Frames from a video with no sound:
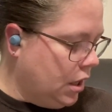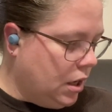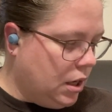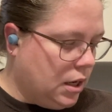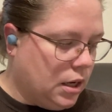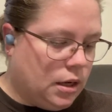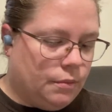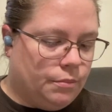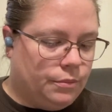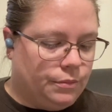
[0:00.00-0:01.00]

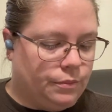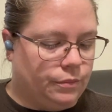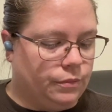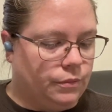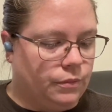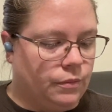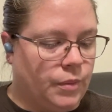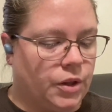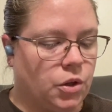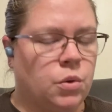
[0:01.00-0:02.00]

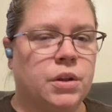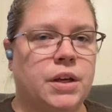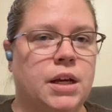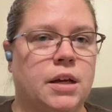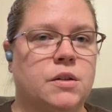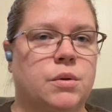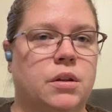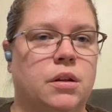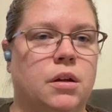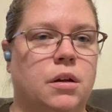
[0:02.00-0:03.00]
But the cool thing is
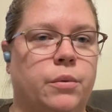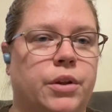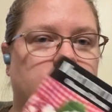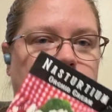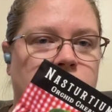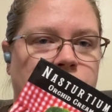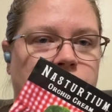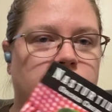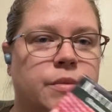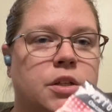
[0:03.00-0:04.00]
with
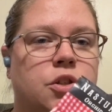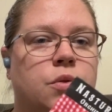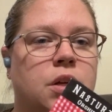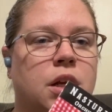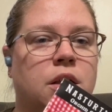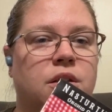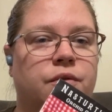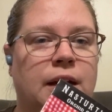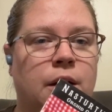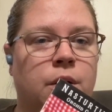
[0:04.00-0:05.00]
nasturtiums is you can eat the
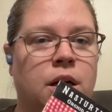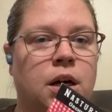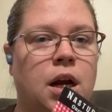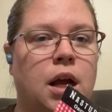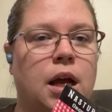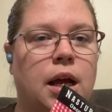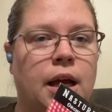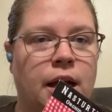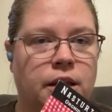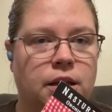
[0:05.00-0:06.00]
flower
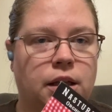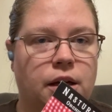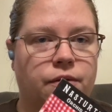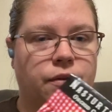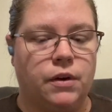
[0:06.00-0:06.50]
and the leaf.